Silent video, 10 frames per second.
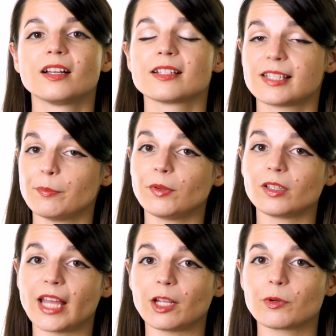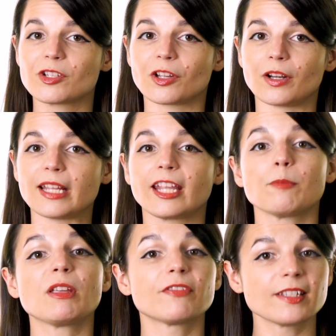Simple language learning
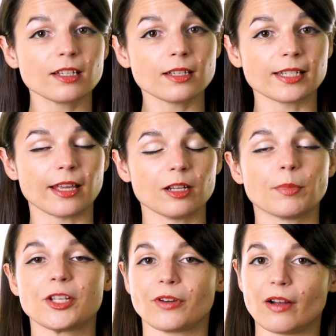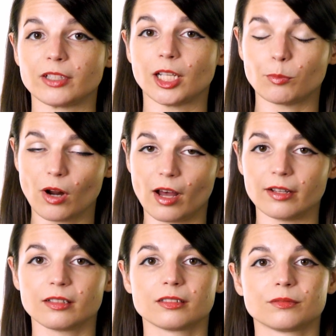can be facilitated by traveling abroad.